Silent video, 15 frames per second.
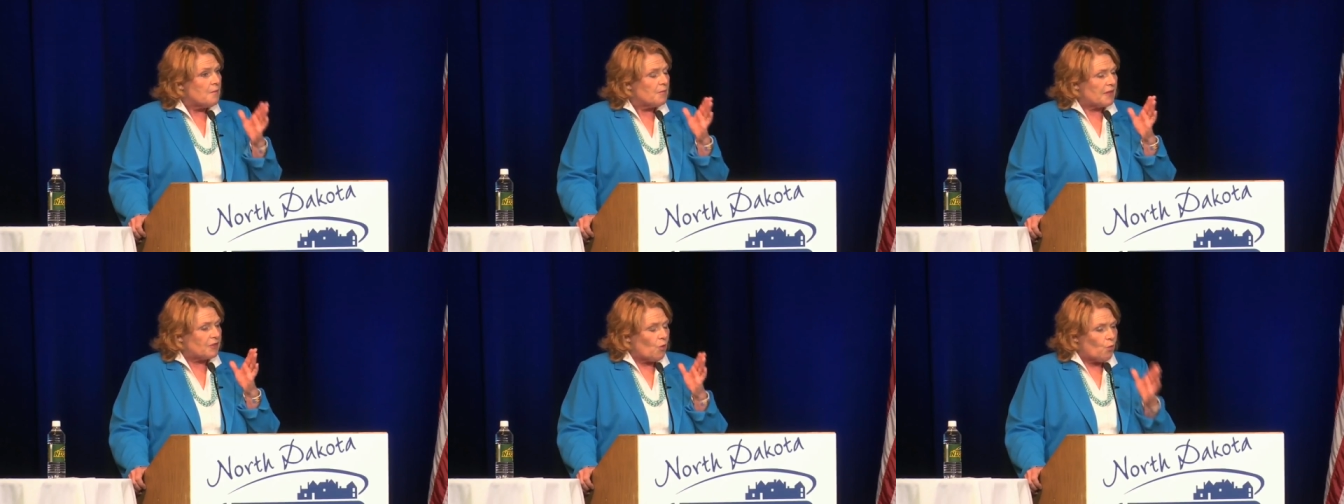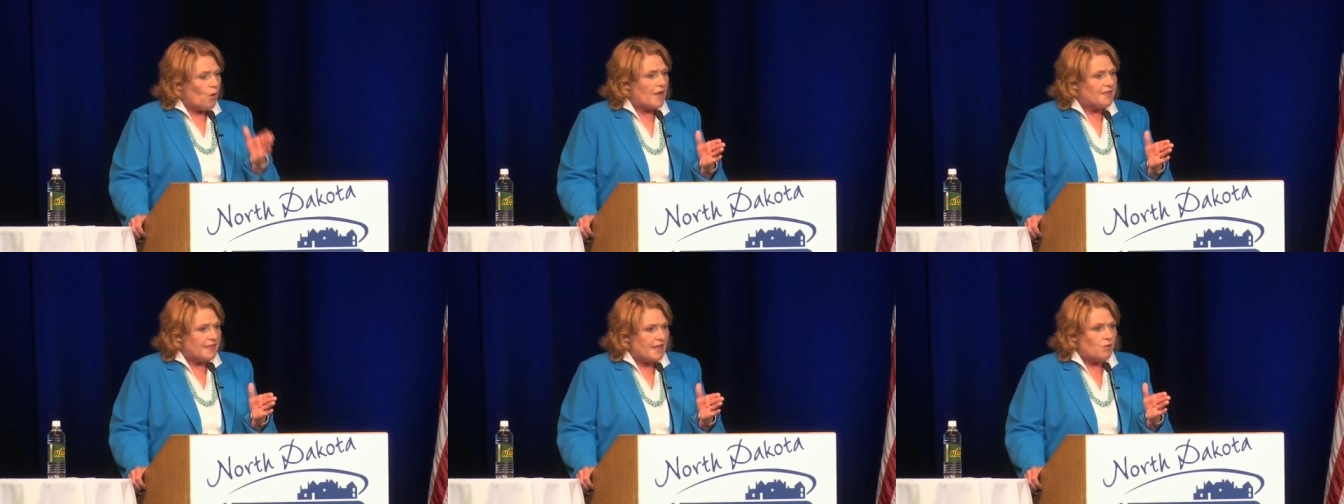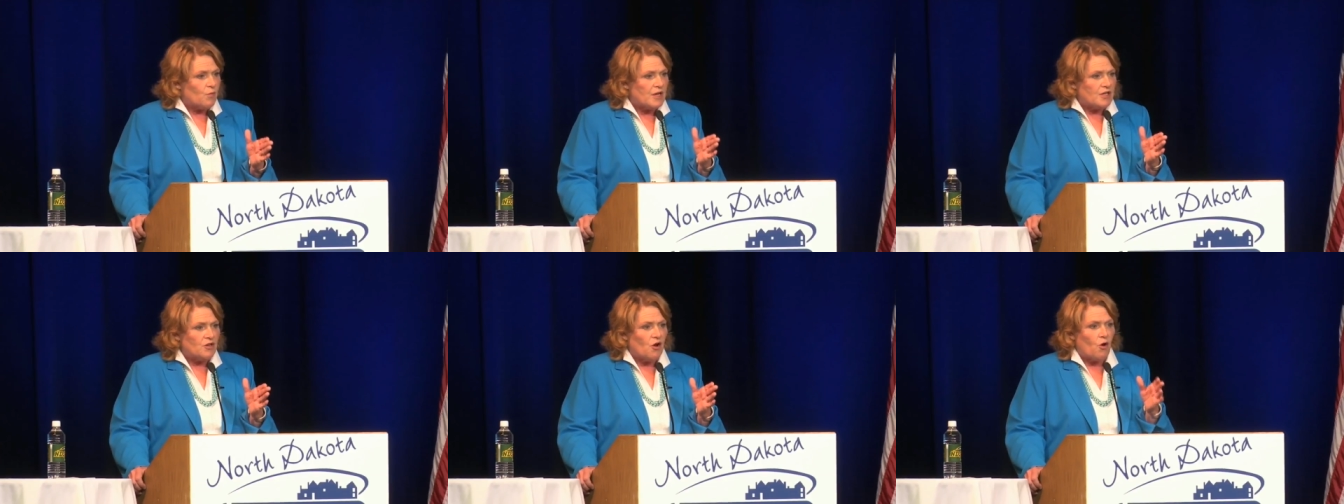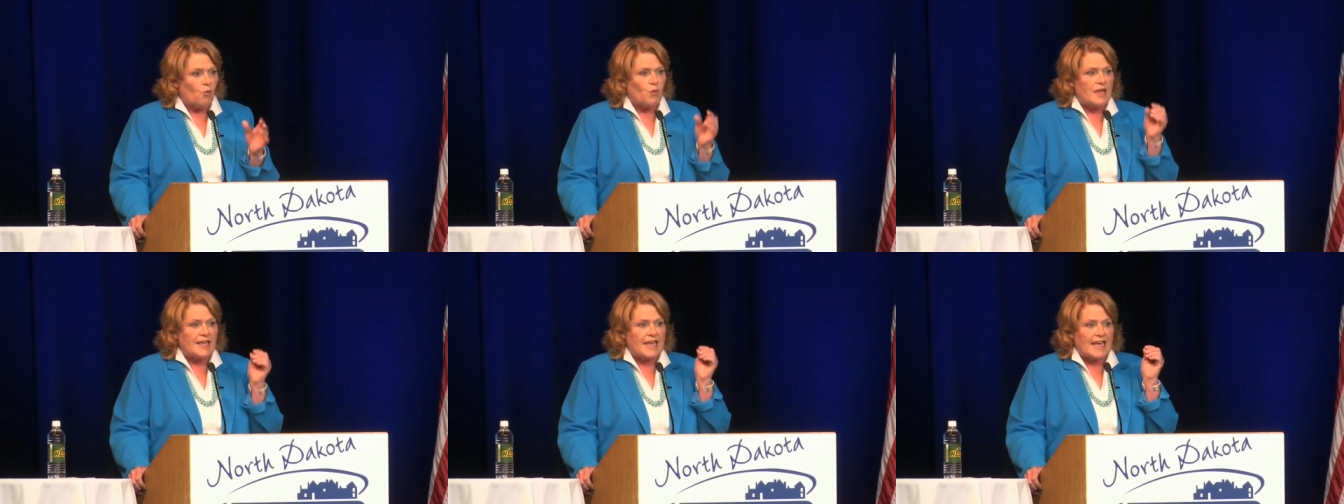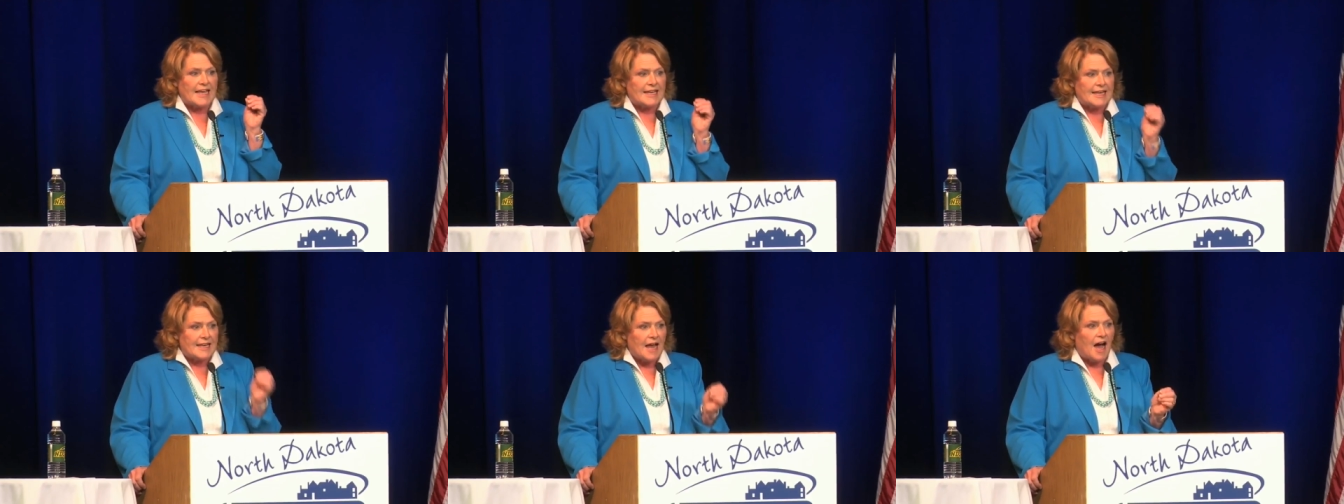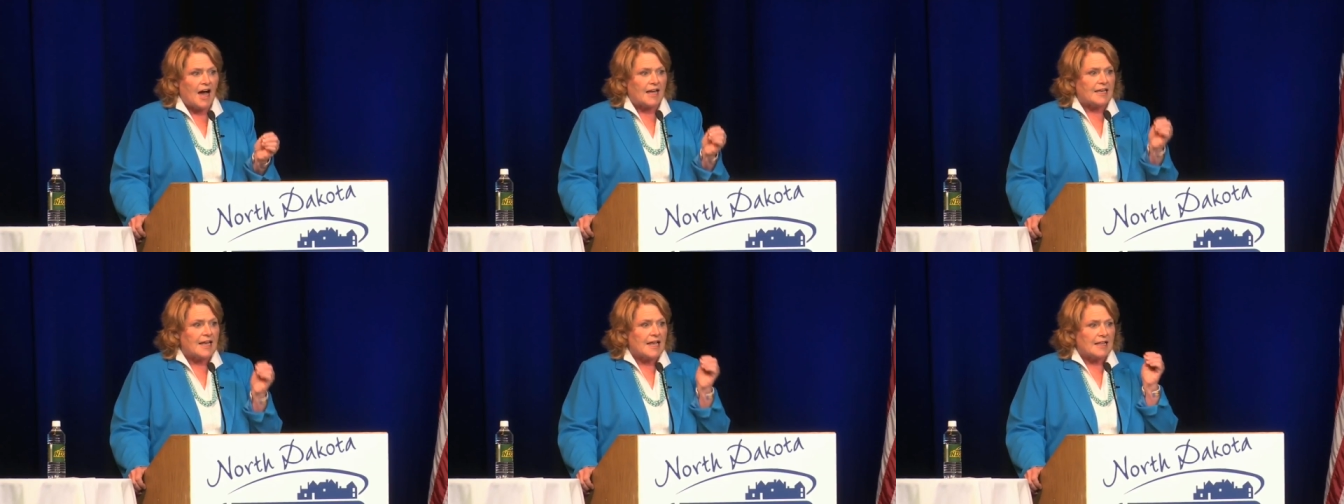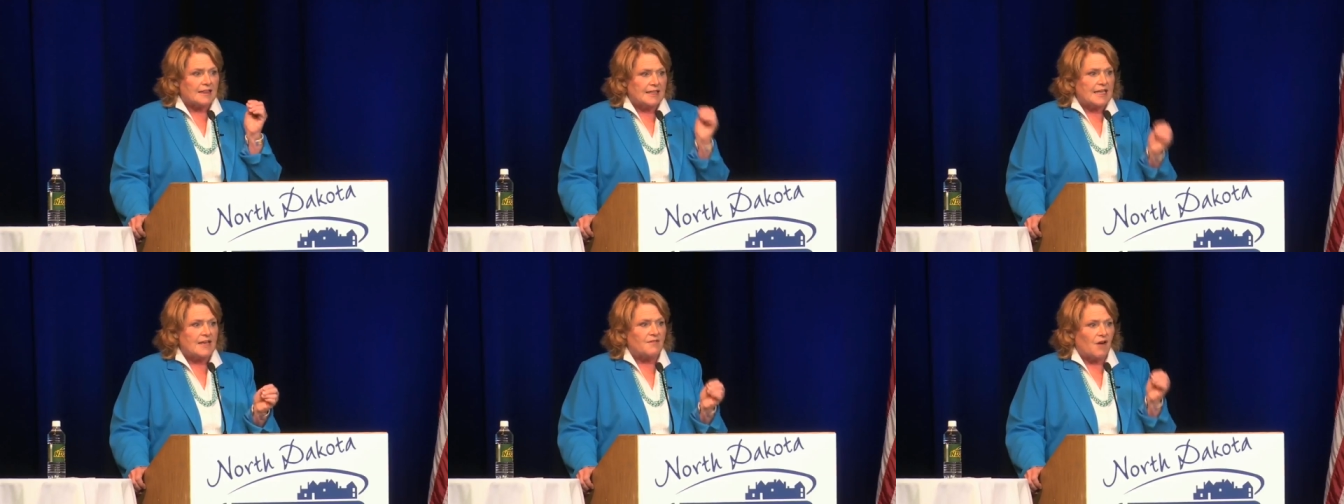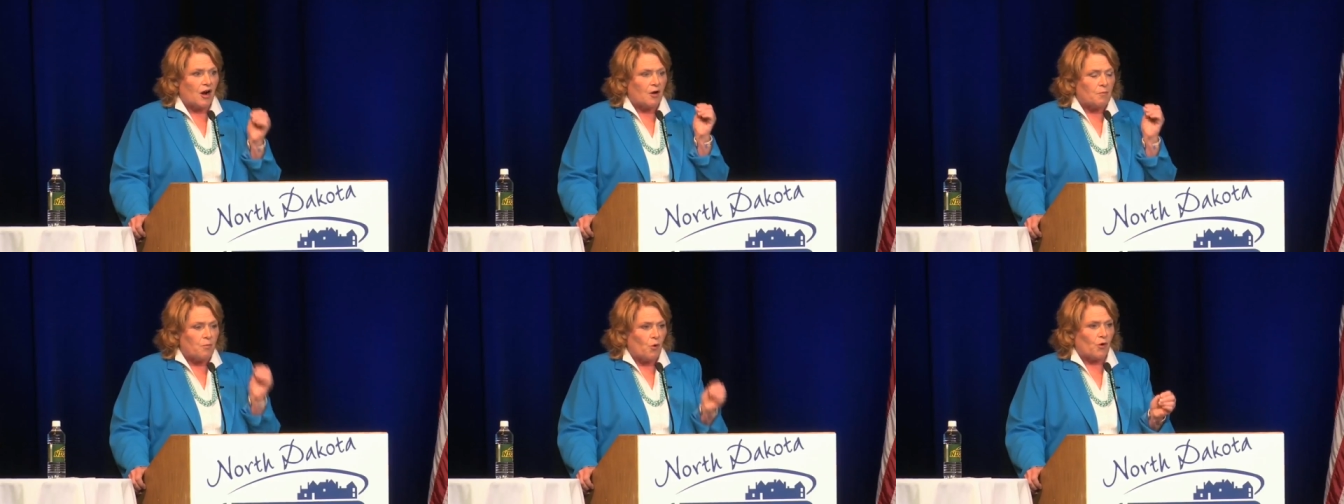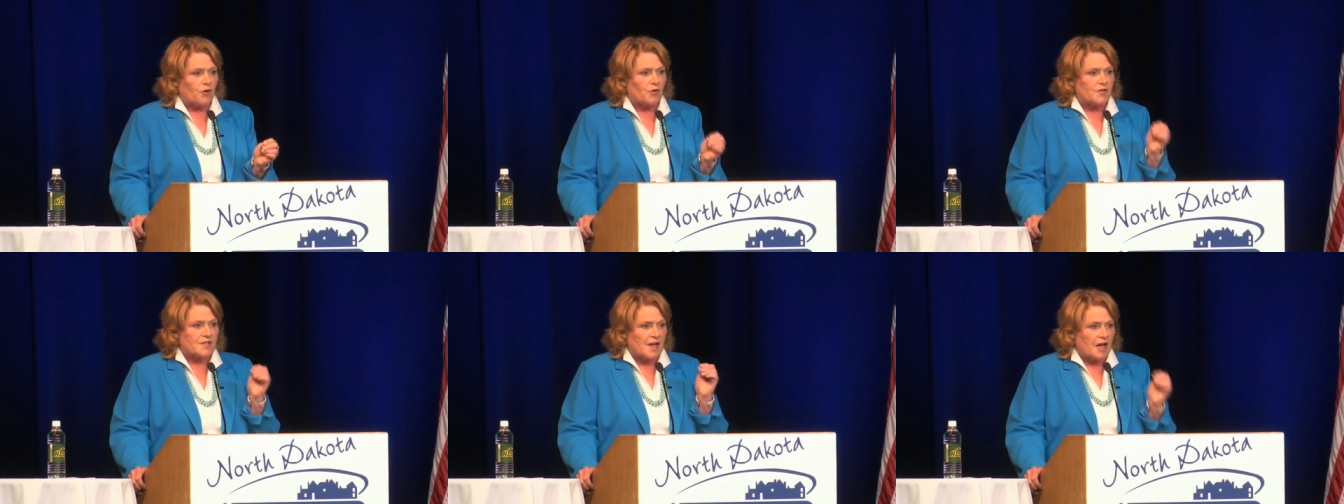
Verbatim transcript: But the one thing we know, we cannot leave our borders